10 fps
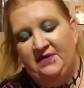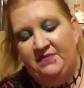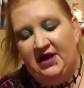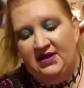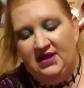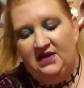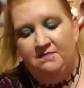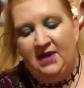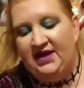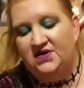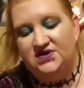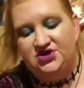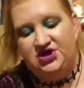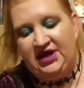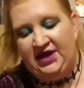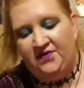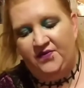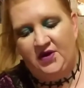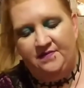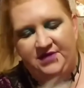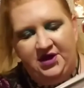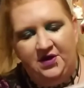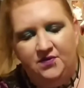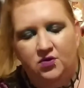but I love Michael Sheen from, you know, of course,